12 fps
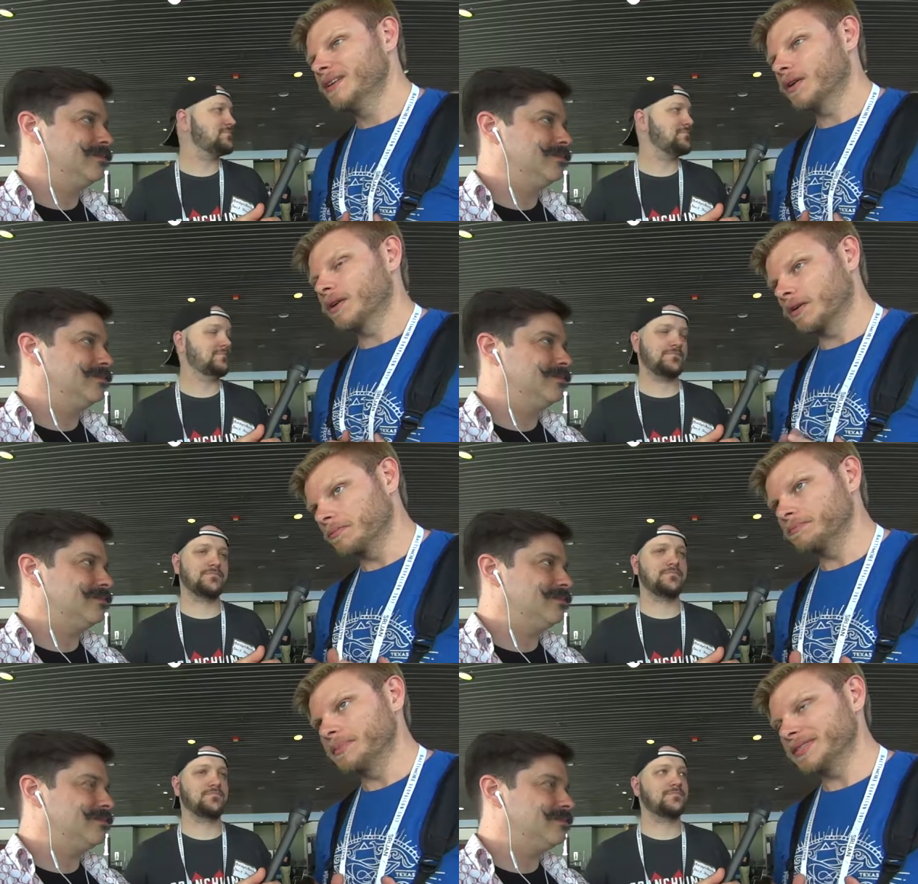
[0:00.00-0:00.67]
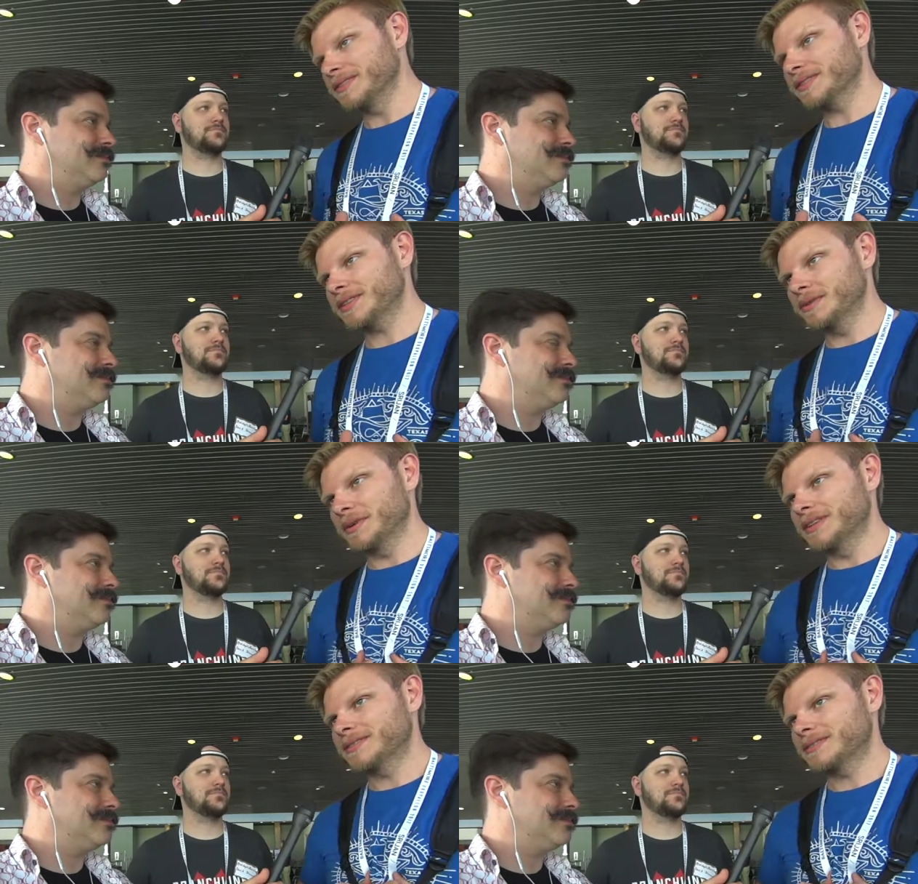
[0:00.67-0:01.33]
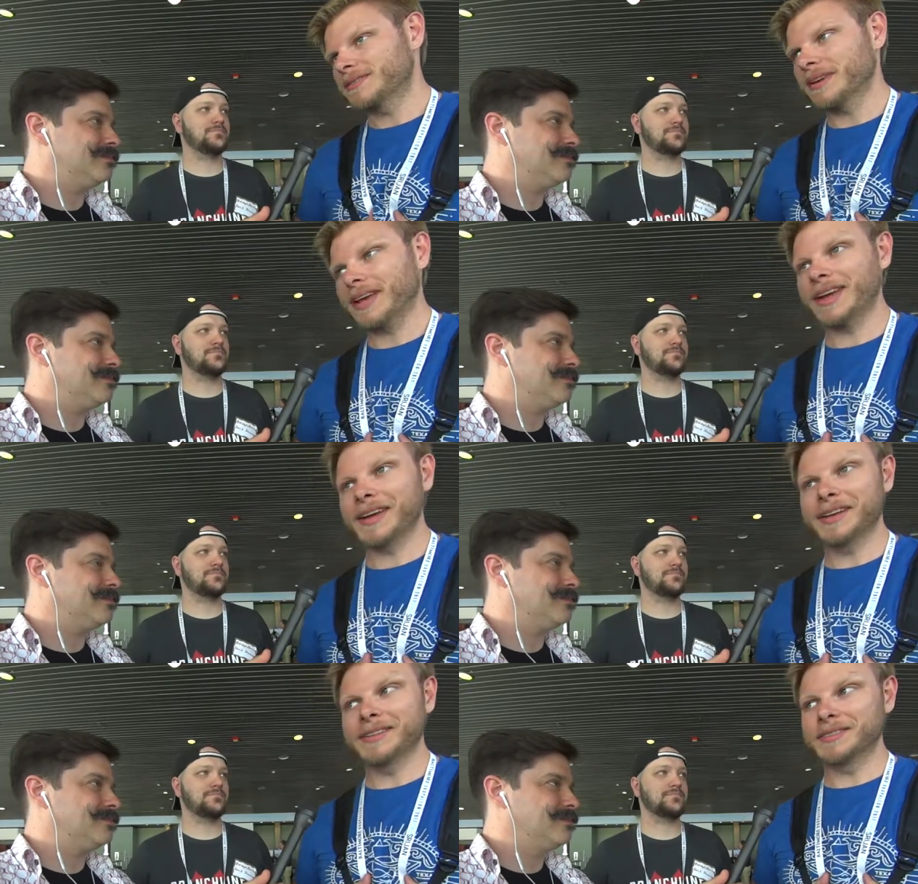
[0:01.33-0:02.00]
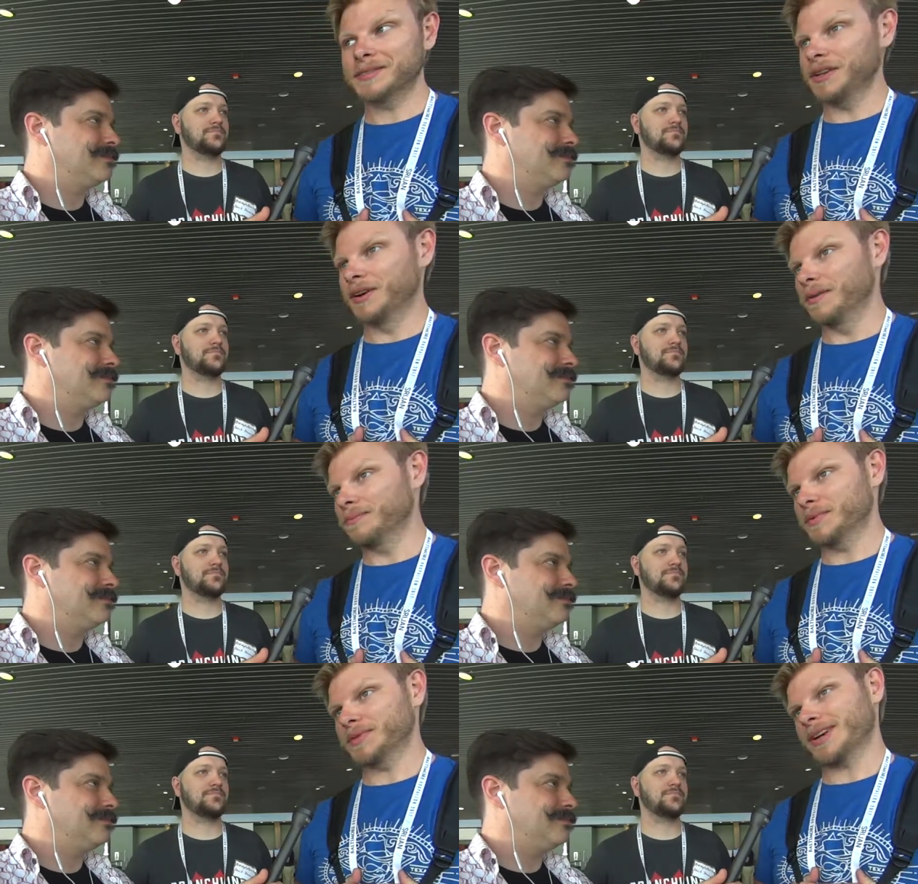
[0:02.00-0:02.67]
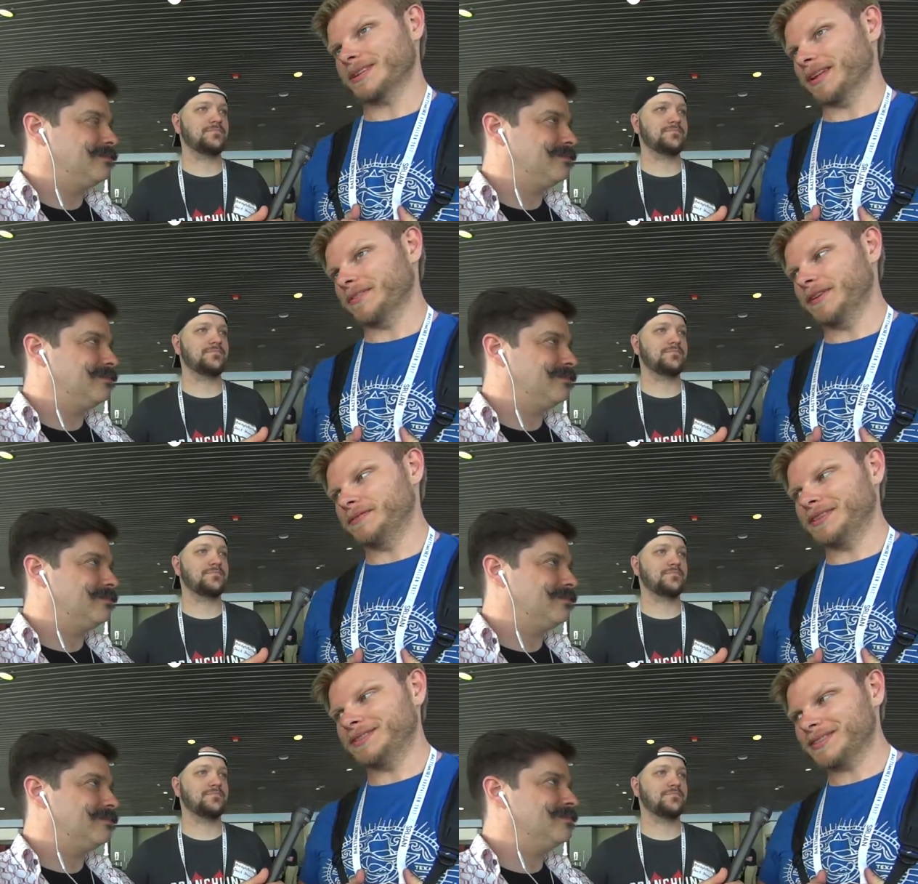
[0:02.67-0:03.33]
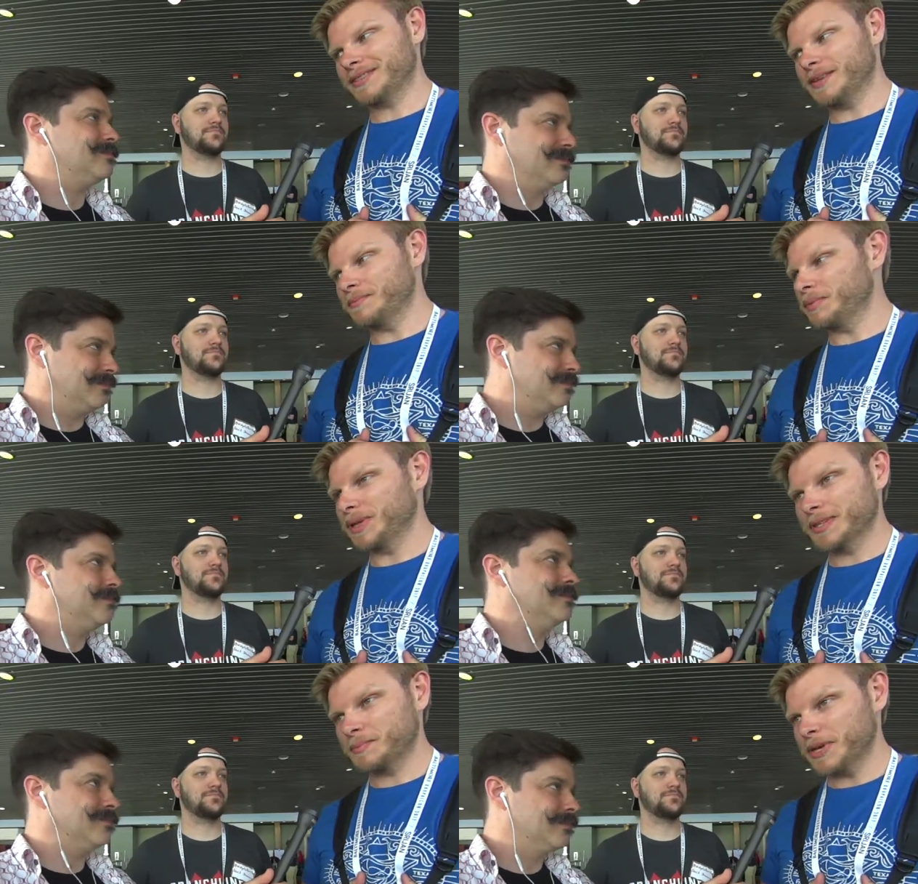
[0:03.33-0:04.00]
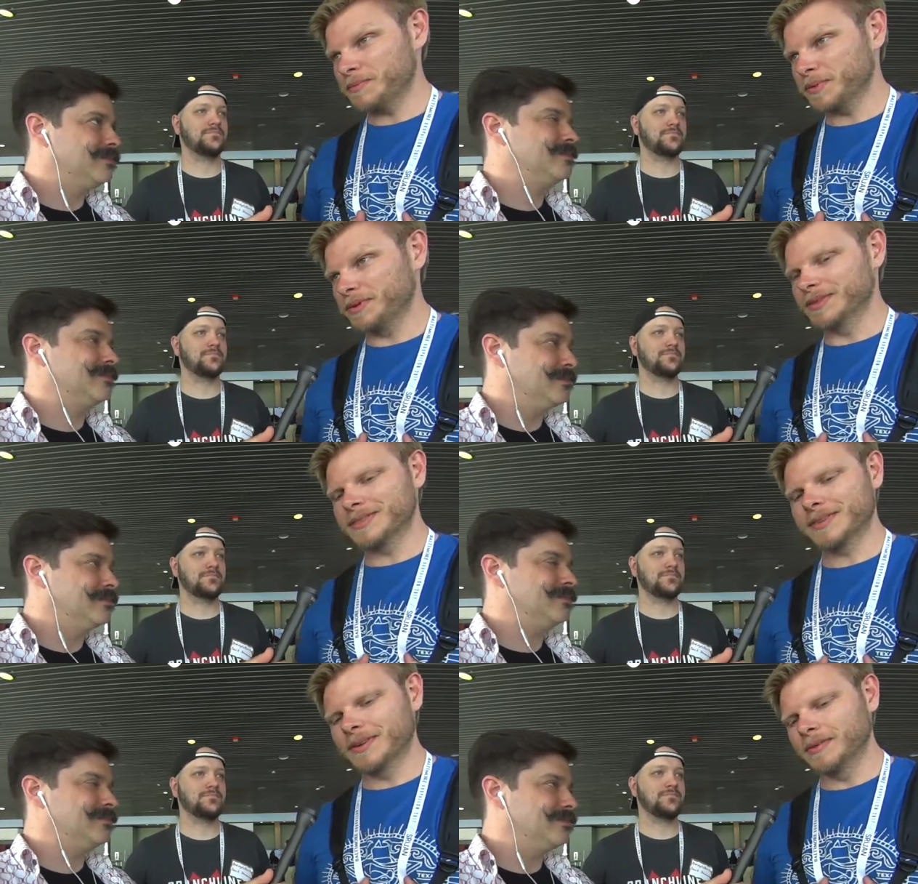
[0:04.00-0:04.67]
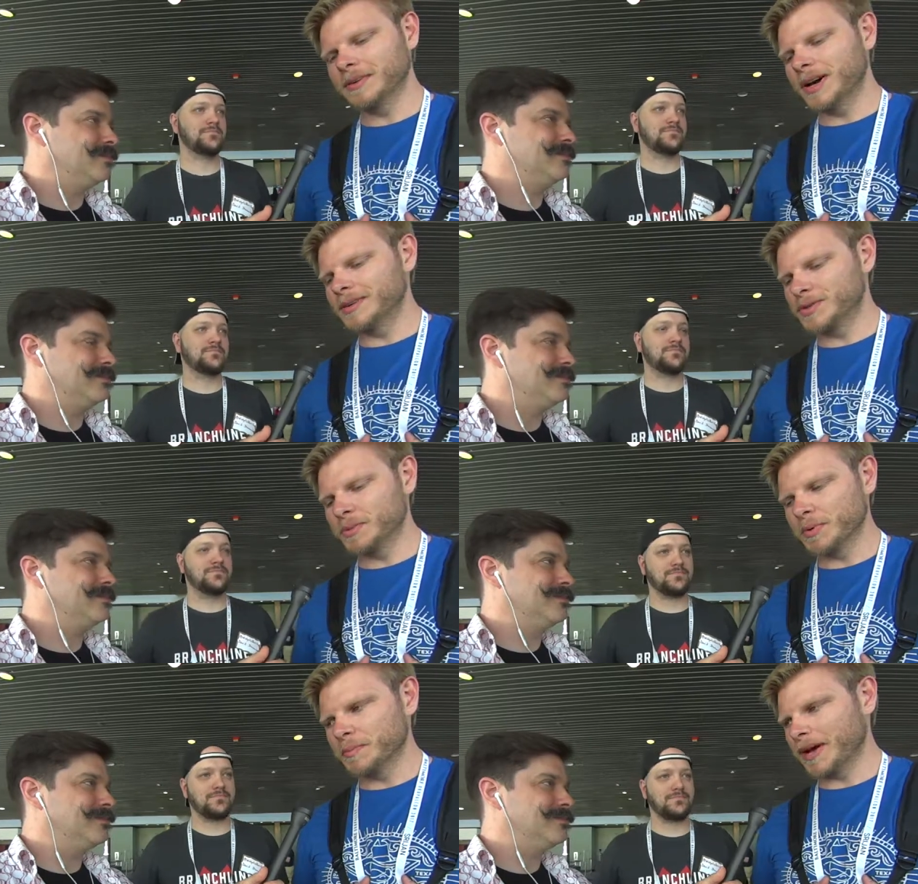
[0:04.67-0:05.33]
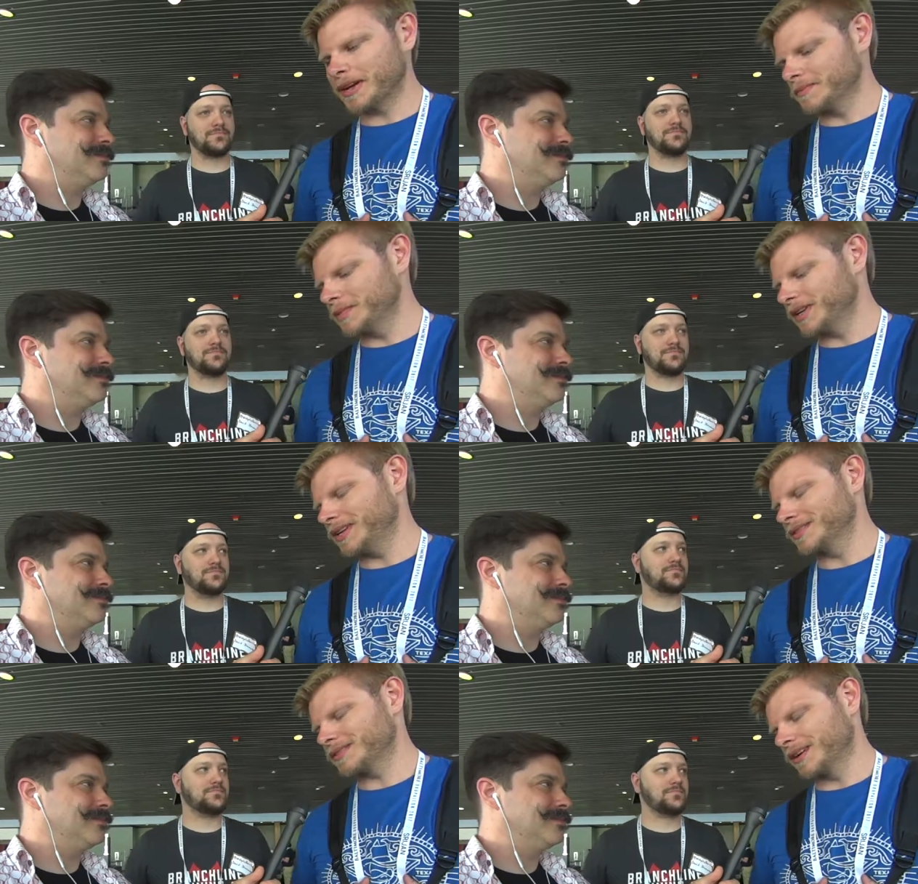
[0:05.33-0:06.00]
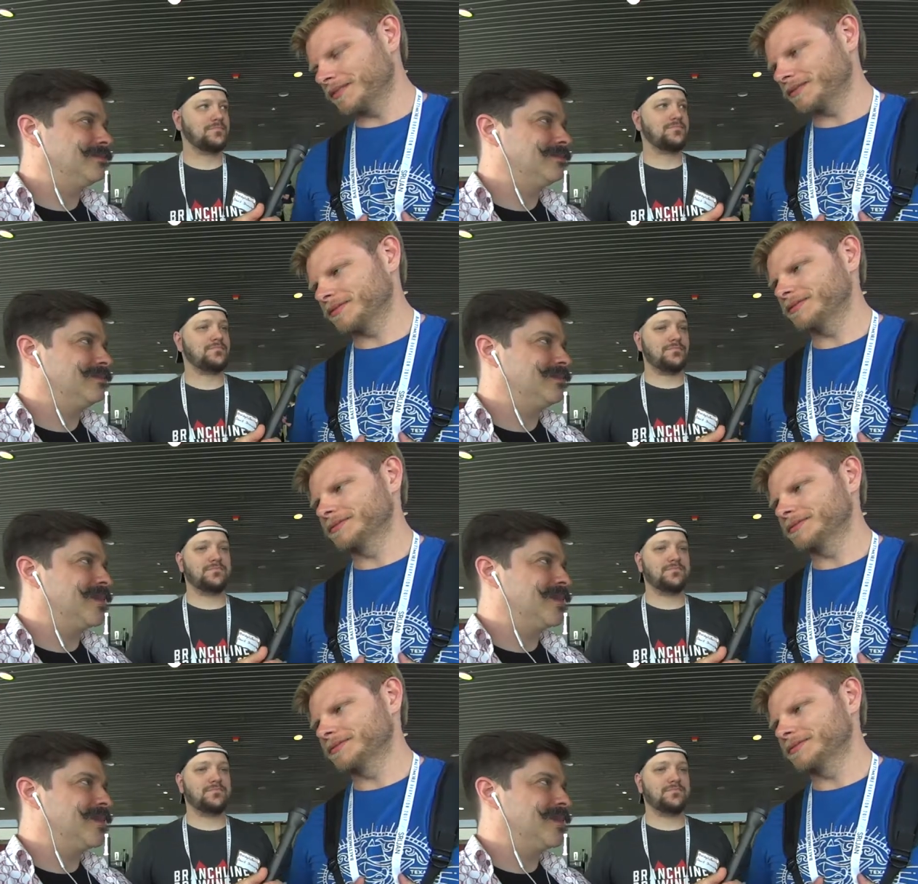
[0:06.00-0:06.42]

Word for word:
Speaker 1: or, or, business units, and you know we're talking like 50, 60 plus people, and so uh, Drupal by committee is tough.